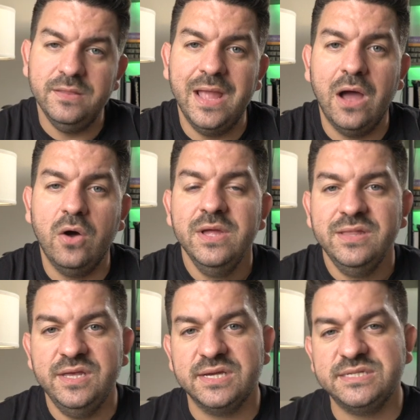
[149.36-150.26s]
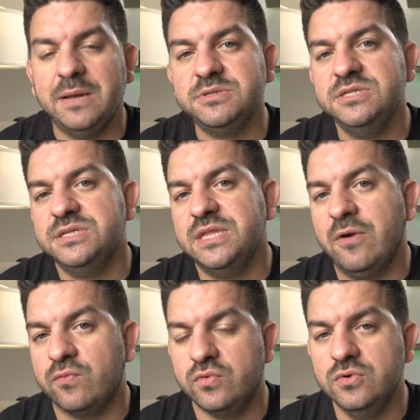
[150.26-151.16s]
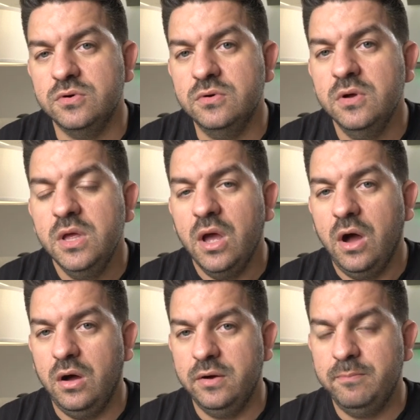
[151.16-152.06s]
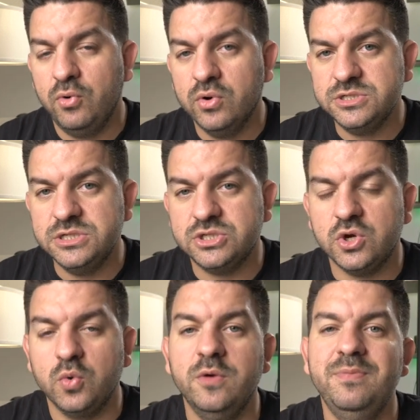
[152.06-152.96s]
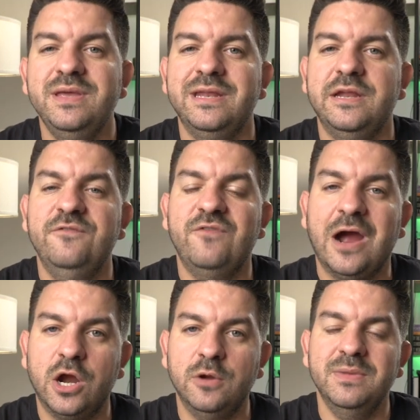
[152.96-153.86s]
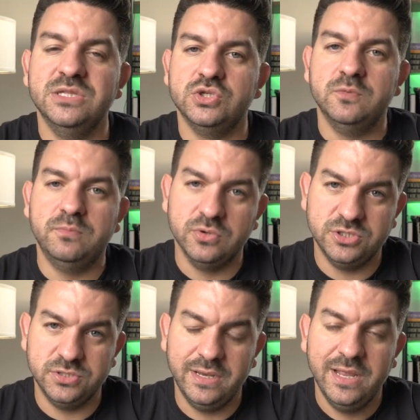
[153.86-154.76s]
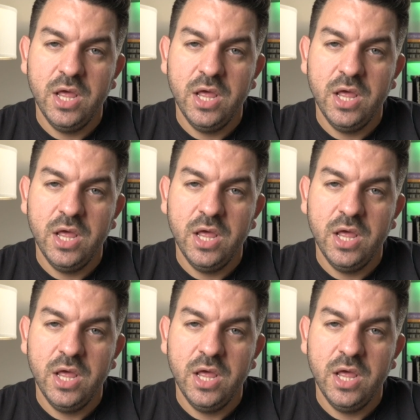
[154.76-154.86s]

Now, the exception to that rule on portraiture would be an environmental portrait.